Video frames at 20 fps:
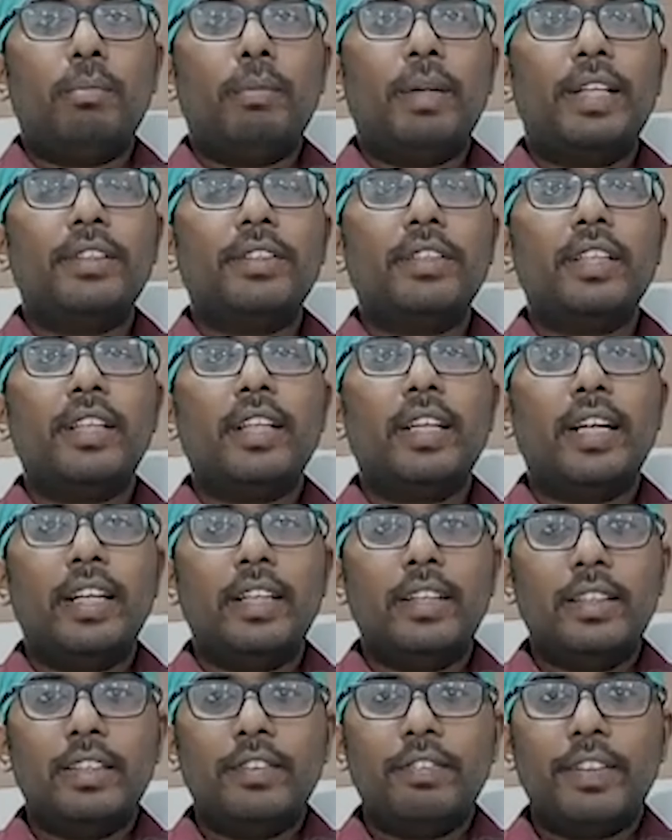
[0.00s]
maintain a
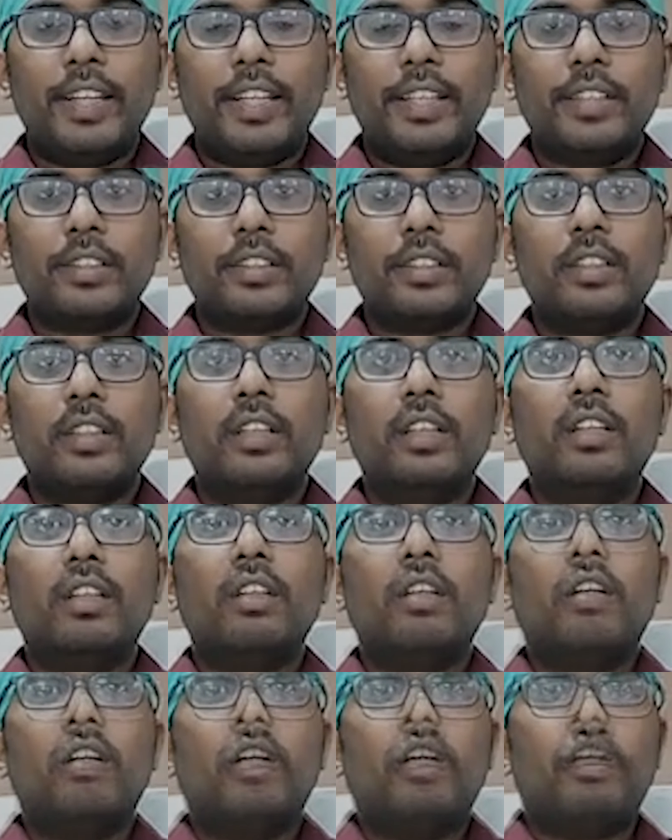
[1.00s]
healthy weight,
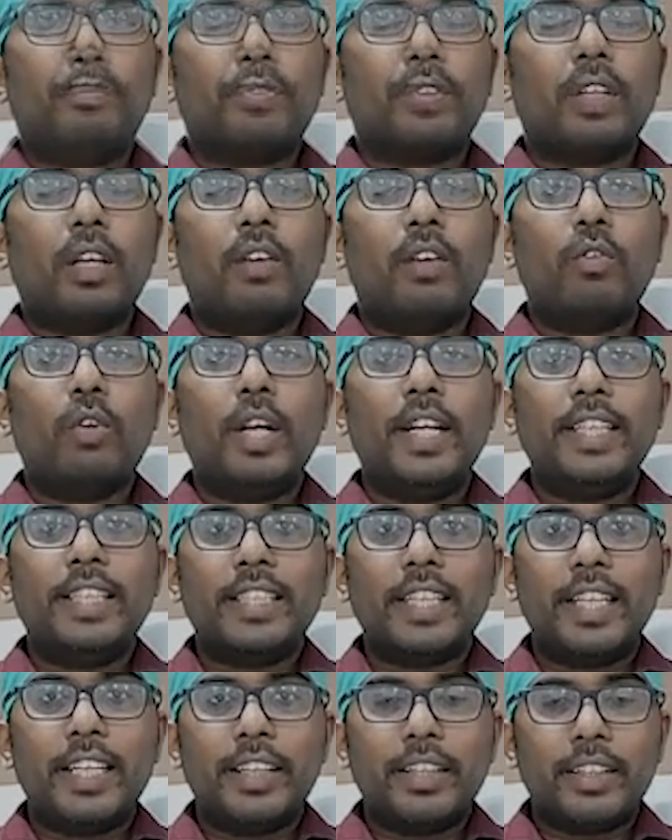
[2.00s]
avoid
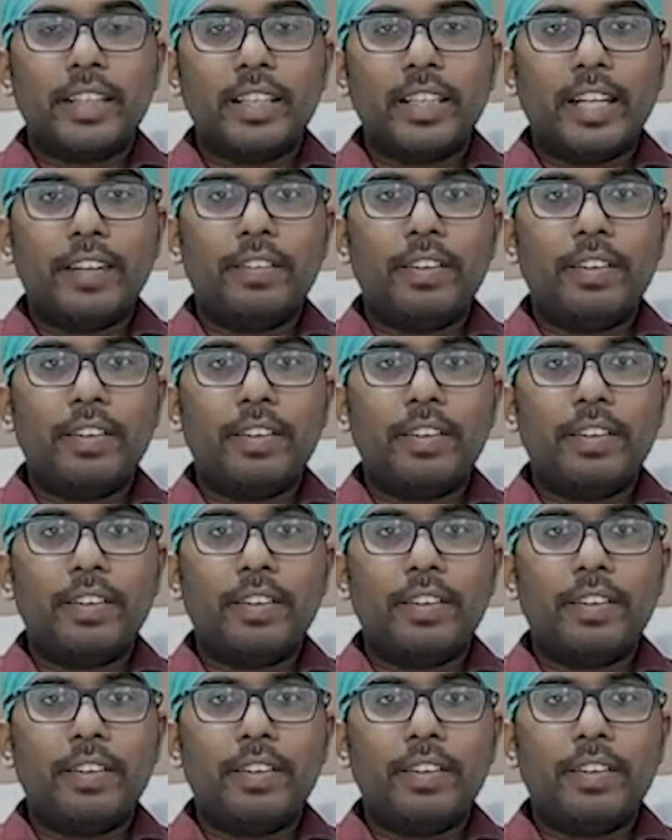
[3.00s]
sedentary